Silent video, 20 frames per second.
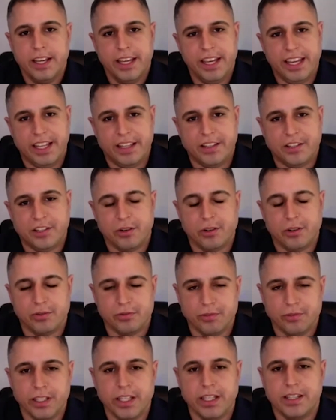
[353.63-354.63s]
and so it's
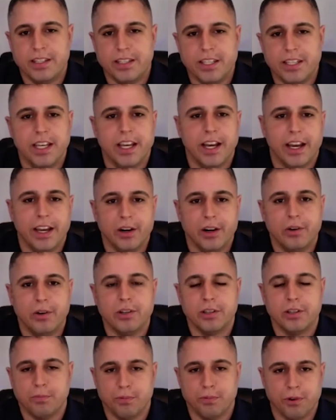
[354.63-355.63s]
really a CIO
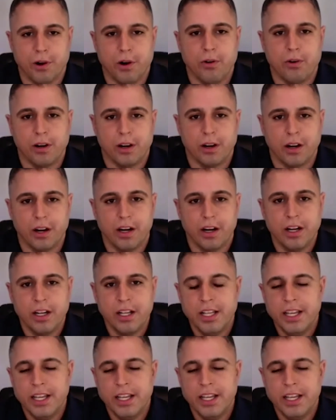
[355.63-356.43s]
as a broker.